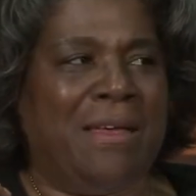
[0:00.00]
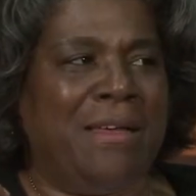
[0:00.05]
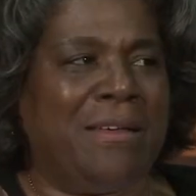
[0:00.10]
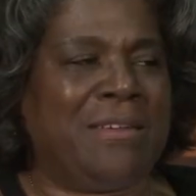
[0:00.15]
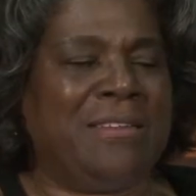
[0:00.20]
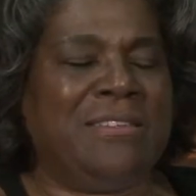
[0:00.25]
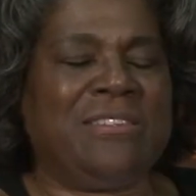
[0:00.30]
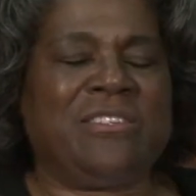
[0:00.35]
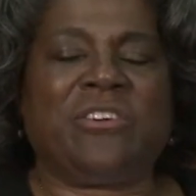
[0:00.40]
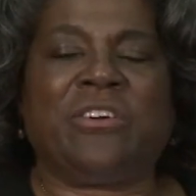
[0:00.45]
a,
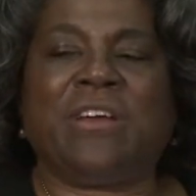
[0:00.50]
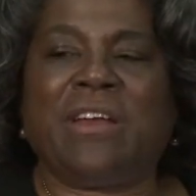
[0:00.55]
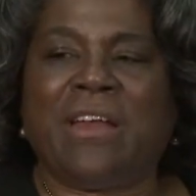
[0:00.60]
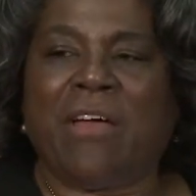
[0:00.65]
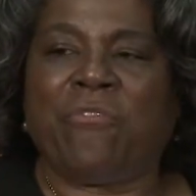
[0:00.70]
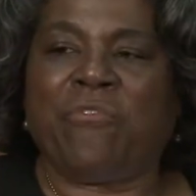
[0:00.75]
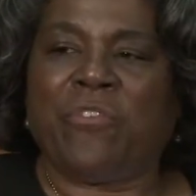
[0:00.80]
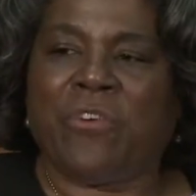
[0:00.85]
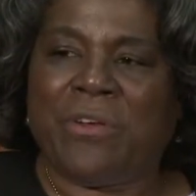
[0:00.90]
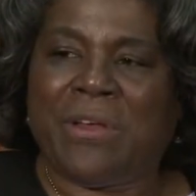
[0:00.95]
concerted
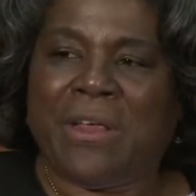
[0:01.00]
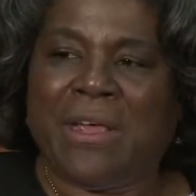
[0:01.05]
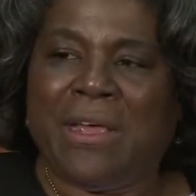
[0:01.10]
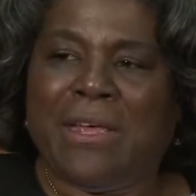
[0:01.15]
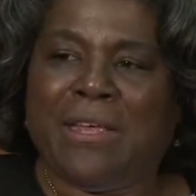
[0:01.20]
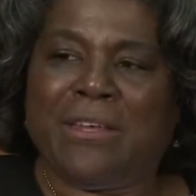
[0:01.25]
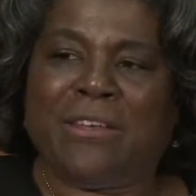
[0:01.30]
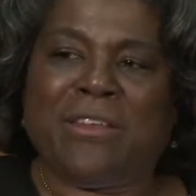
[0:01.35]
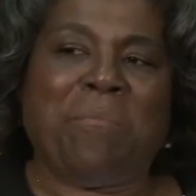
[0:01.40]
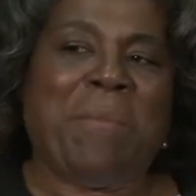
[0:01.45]
effort
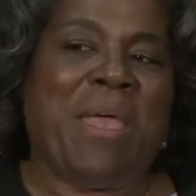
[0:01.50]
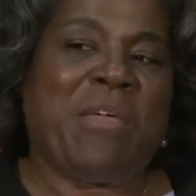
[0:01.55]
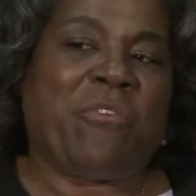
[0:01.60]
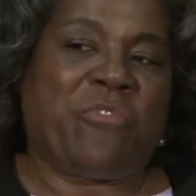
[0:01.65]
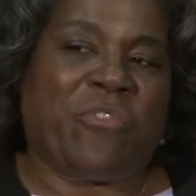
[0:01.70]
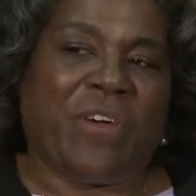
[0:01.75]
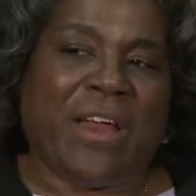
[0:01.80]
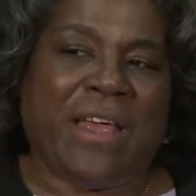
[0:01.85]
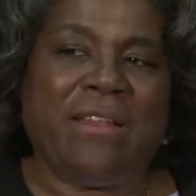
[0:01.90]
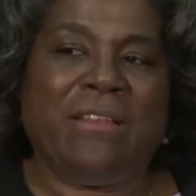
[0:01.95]
to make
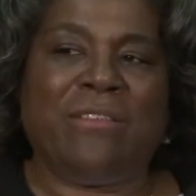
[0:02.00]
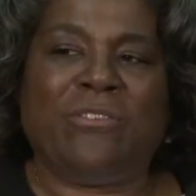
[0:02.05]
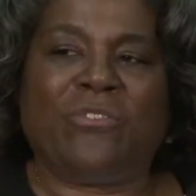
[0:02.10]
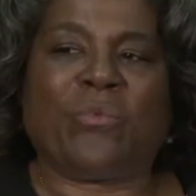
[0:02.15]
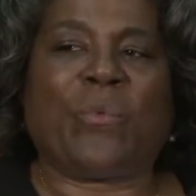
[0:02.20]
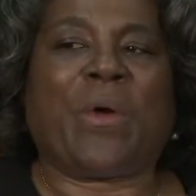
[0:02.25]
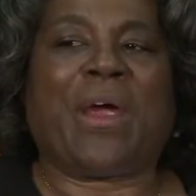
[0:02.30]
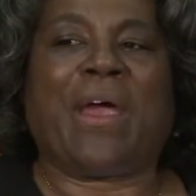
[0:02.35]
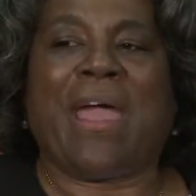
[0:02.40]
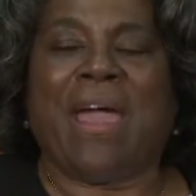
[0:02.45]

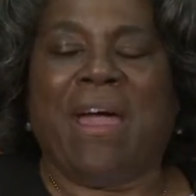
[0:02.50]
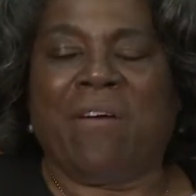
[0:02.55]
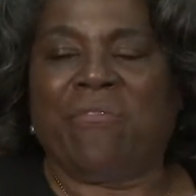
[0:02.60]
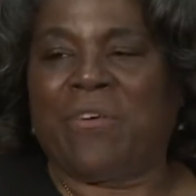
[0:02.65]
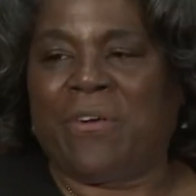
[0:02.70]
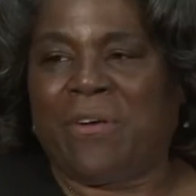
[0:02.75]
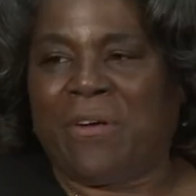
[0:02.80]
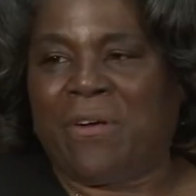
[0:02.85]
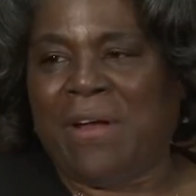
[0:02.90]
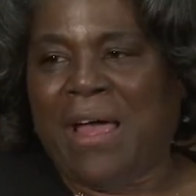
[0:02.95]
friends
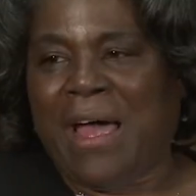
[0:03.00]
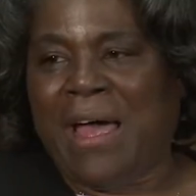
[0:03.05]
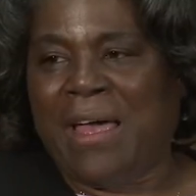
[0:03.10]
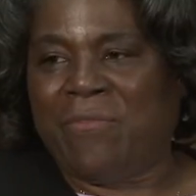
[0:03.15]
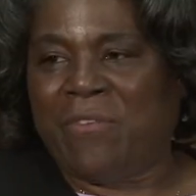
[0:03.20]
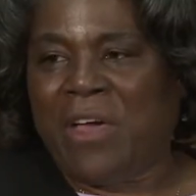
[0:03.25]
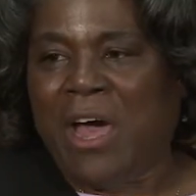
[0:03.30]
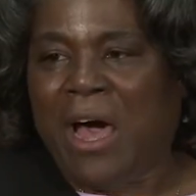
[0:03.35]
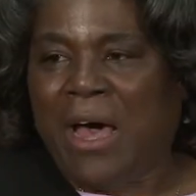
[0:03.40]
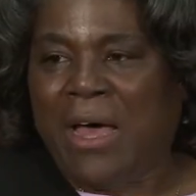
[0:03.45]
wherever
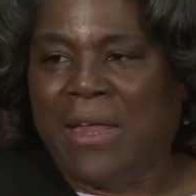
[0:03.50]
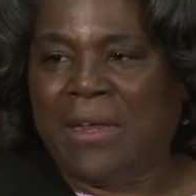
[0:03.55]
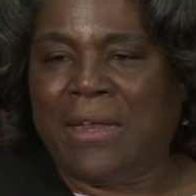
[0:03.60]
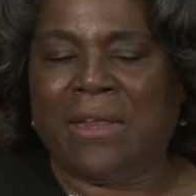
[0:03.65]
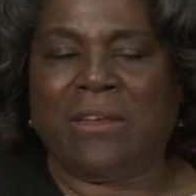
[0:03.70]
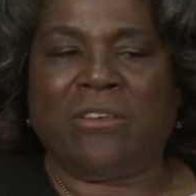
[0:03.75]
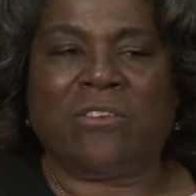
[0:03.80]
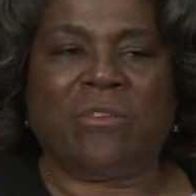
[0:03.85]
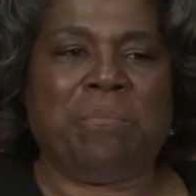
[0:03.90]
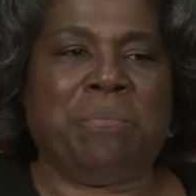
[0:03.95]
I've gone
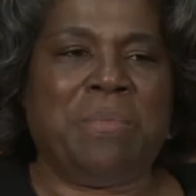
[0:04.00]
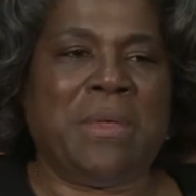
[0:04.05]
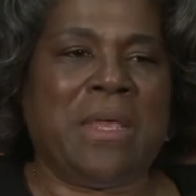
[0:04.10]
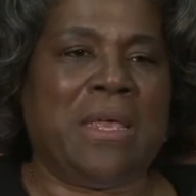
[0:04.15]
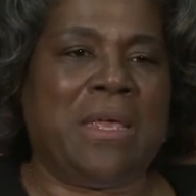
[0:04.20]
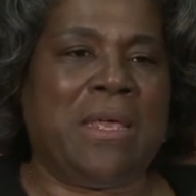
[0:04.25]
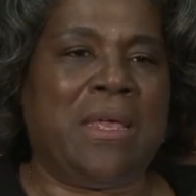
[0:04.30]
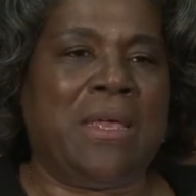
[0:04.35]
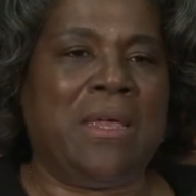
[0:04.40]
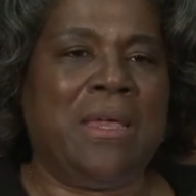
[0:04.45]
and to
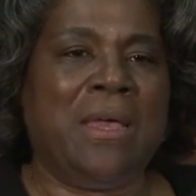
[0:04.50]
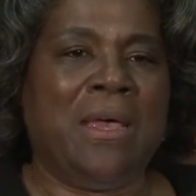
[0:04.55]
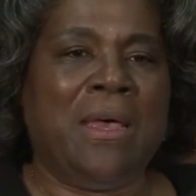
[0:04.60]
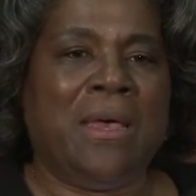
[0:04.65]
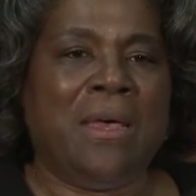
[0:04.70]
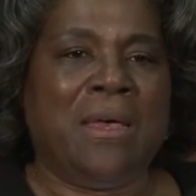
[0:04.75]
be